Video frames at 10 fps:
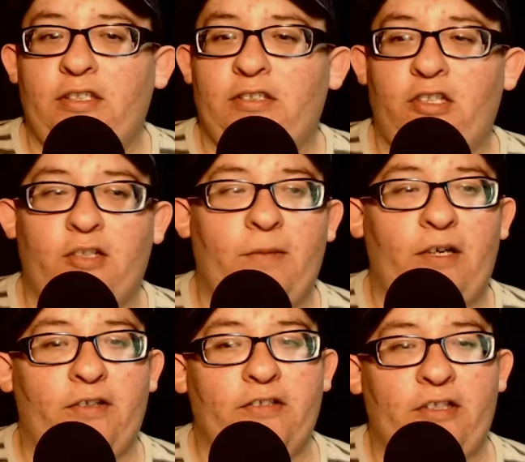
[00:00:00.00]
talk
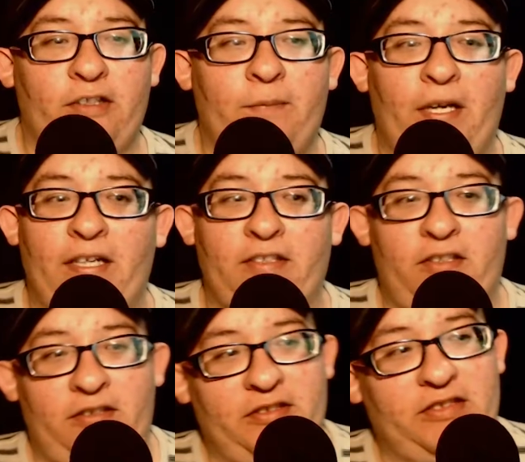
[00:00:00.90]
about their impact
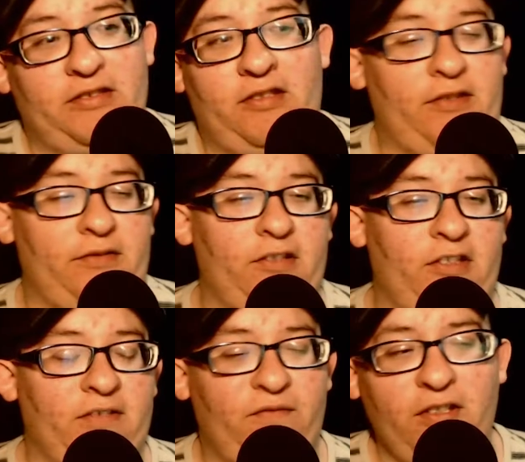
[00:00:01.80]
on on
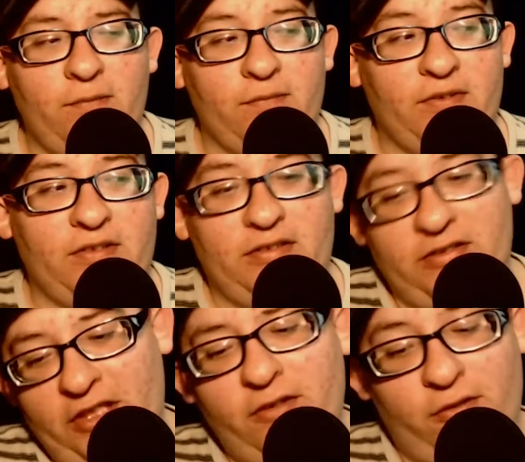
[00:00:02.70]
on film in
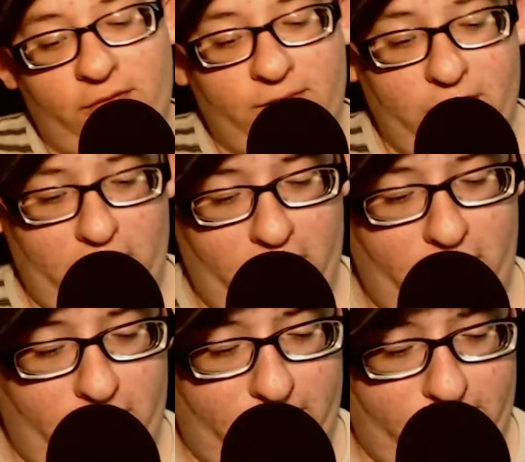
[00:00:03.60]
general.
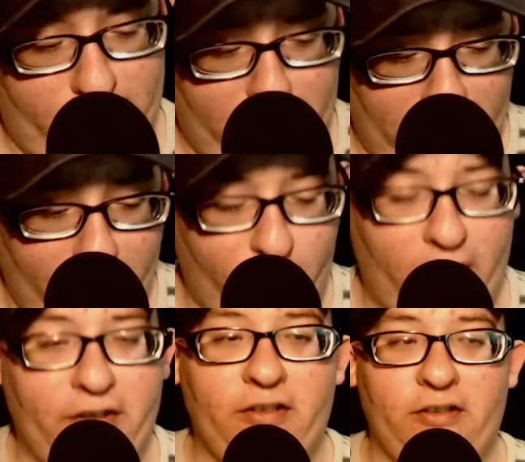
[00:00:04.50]
Um, I
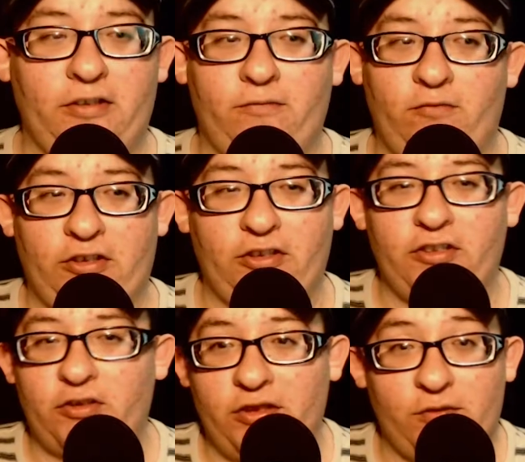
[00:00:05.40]
wanted to return
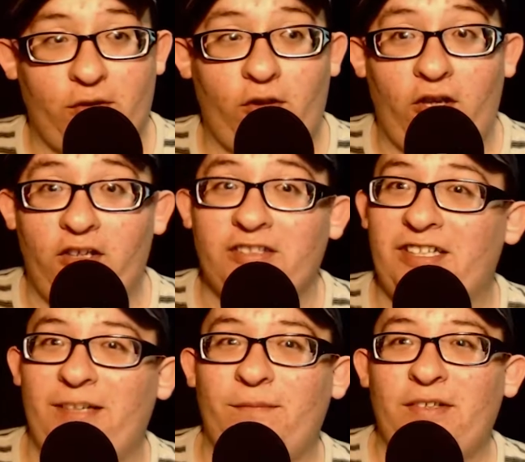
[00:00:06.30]
to Twitch for a long
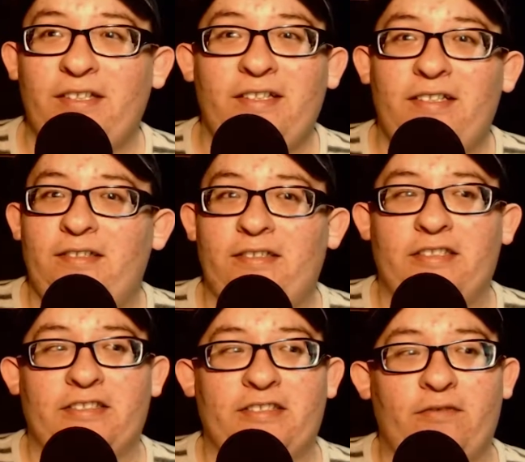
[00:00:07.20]
time
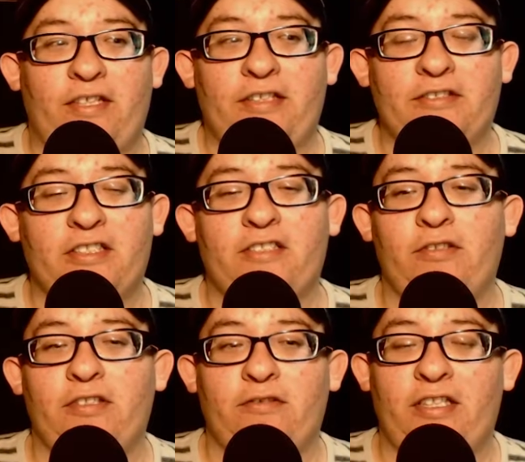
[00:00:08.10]
because when I used to
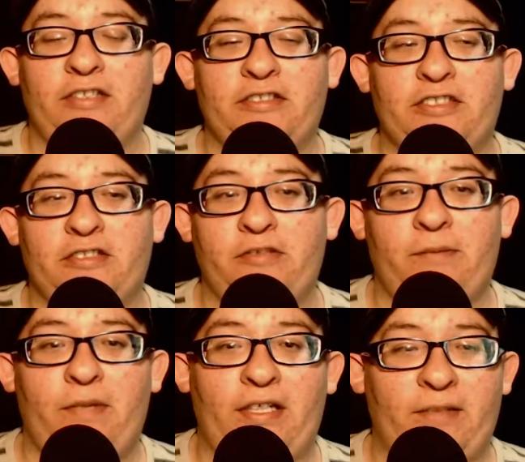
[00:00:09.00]
twi- when I used to
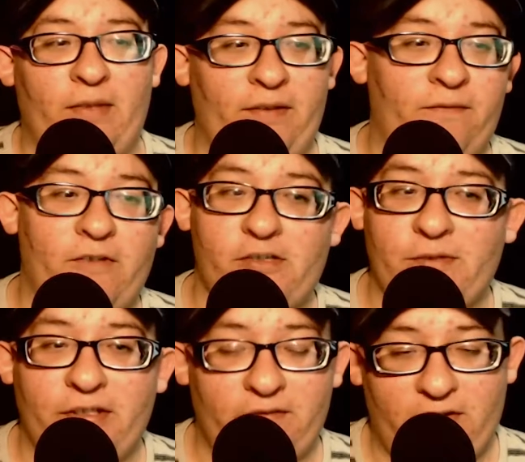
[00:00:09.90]
stream back in my
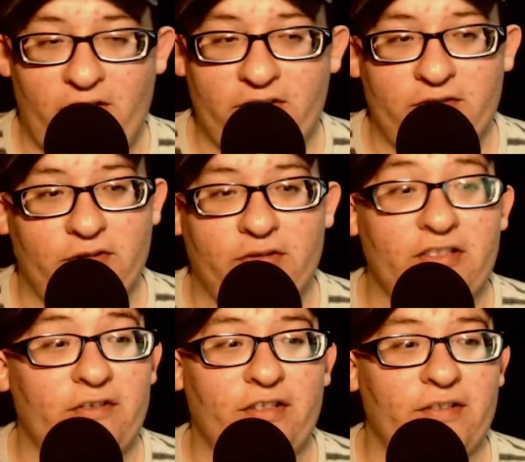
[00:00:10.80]
freshman year of college, it was
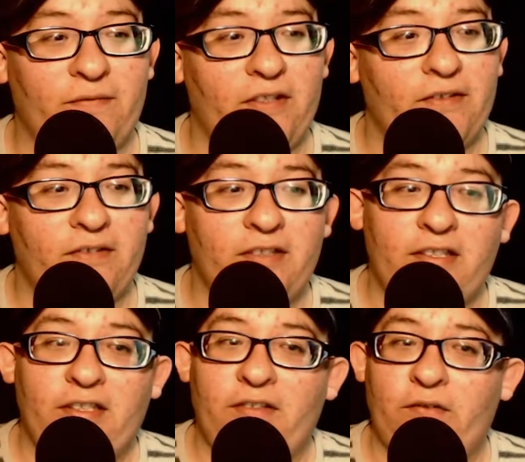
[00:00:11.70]
really really fun.
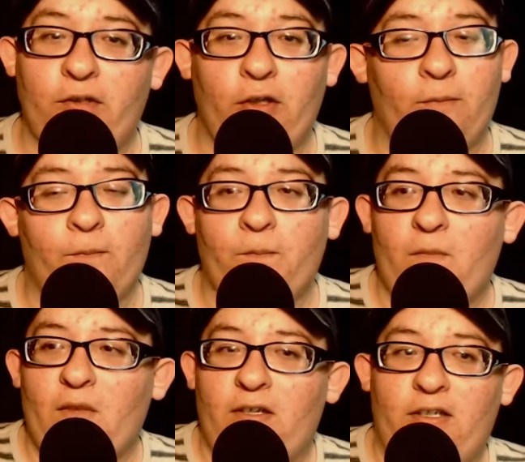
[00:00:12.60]
So
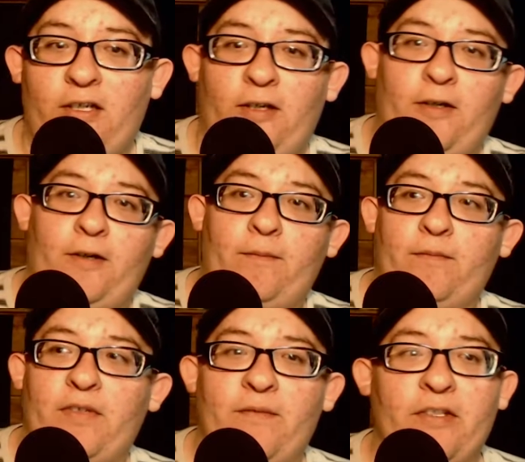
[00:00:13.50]

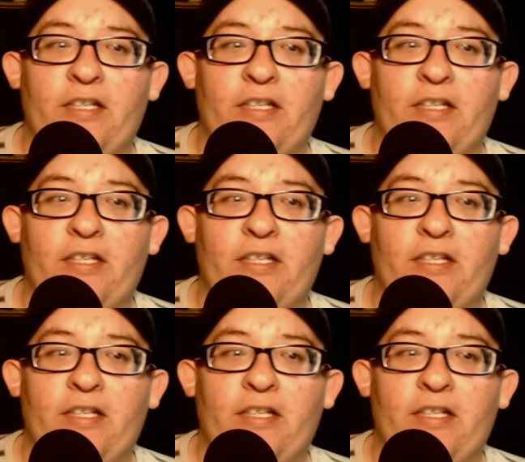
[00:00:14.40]
um, if you